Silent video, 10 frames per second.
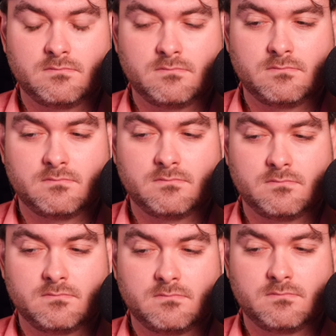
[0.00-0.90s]

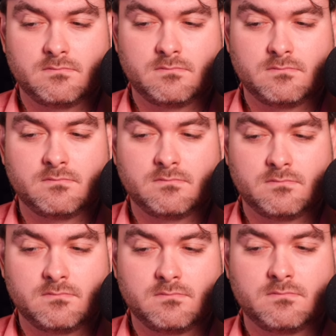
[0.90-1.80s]

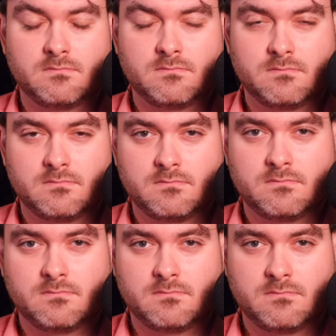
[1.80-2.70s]

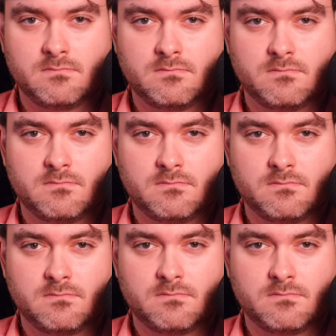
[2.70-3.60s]

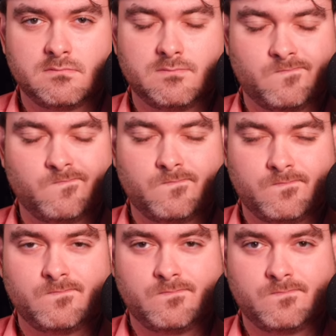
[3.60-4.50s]

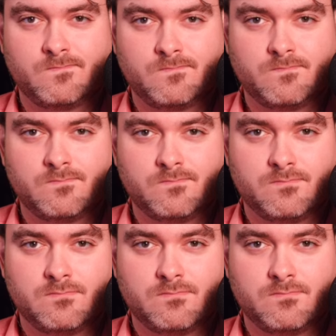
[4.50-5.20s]
No words are spoken by the person on screen.